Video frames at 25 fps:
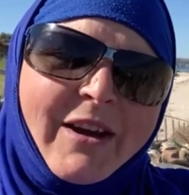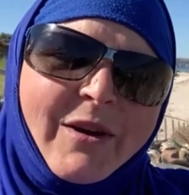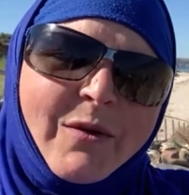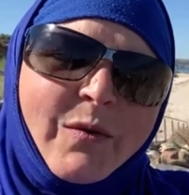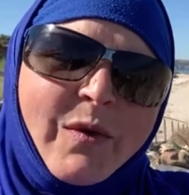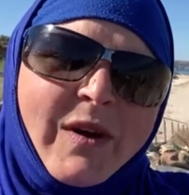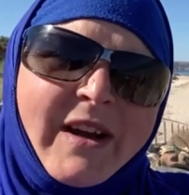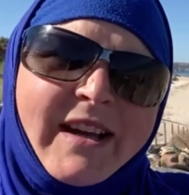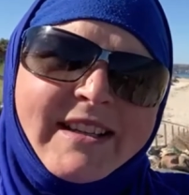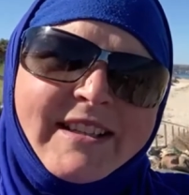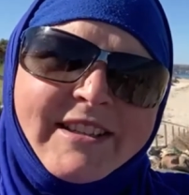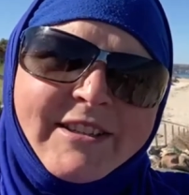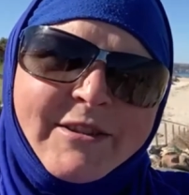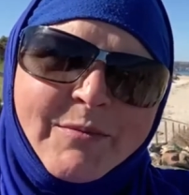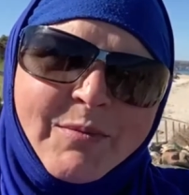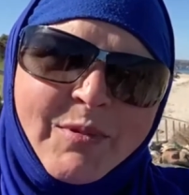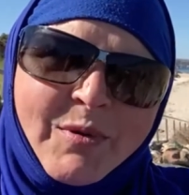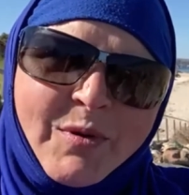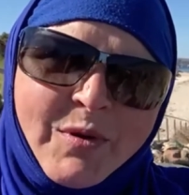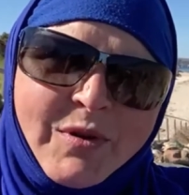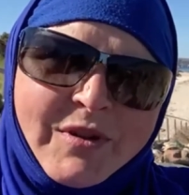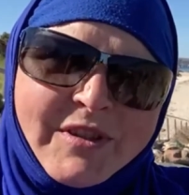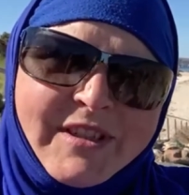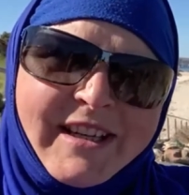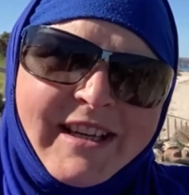We're
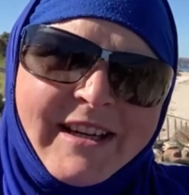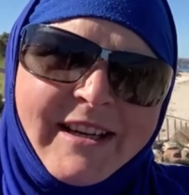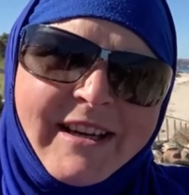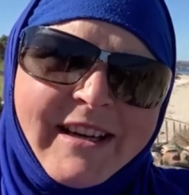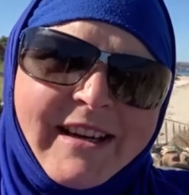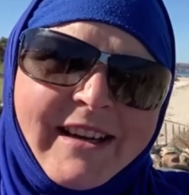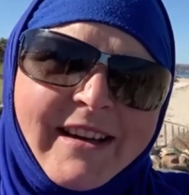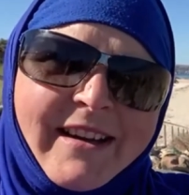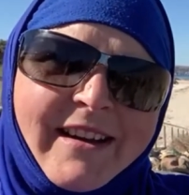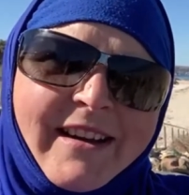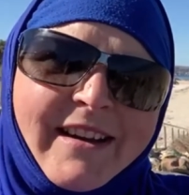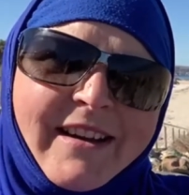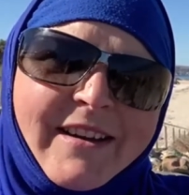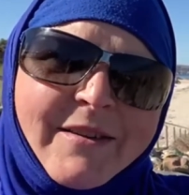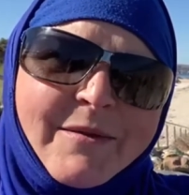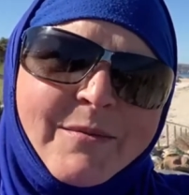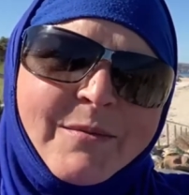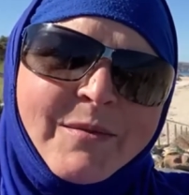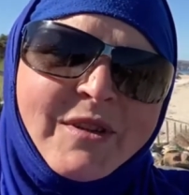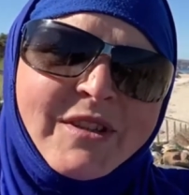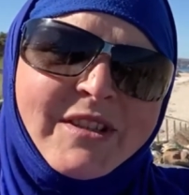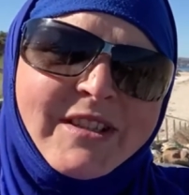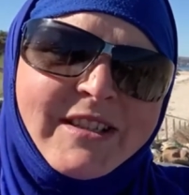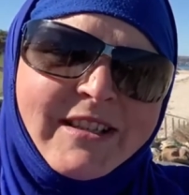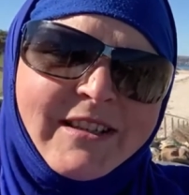supporting
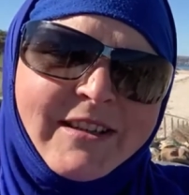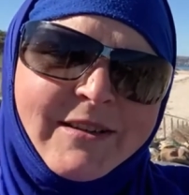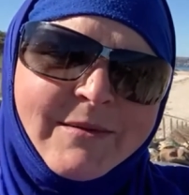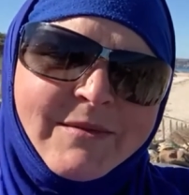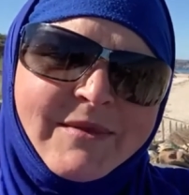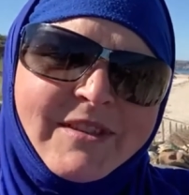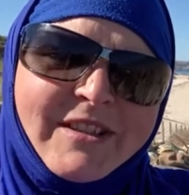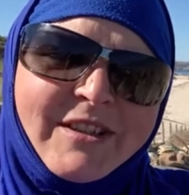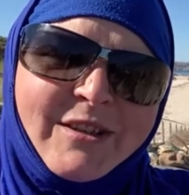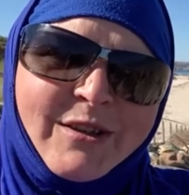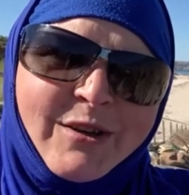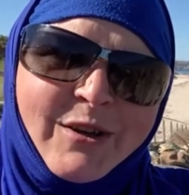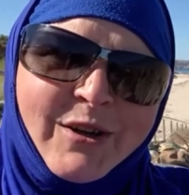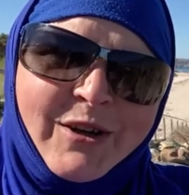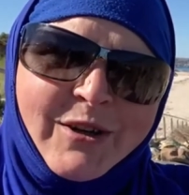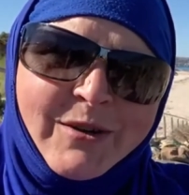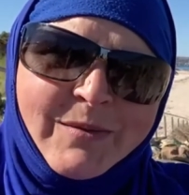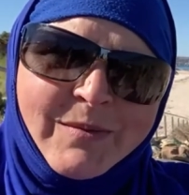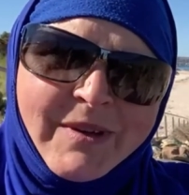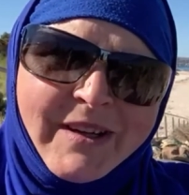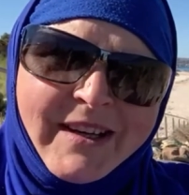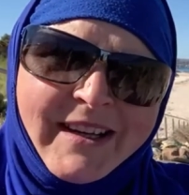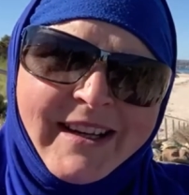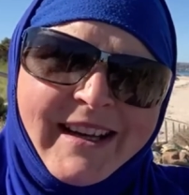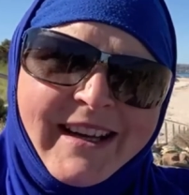Muslims
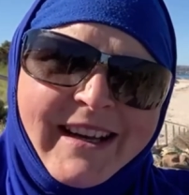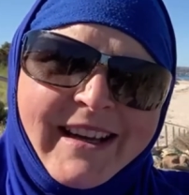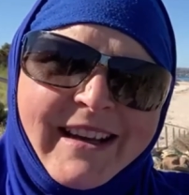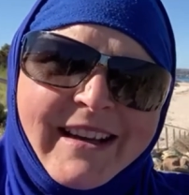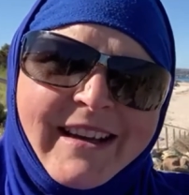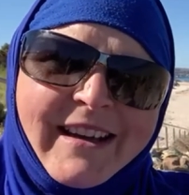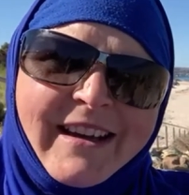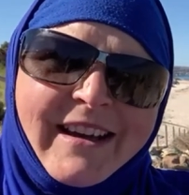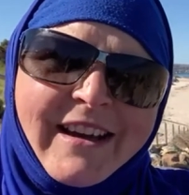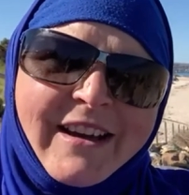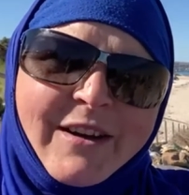globally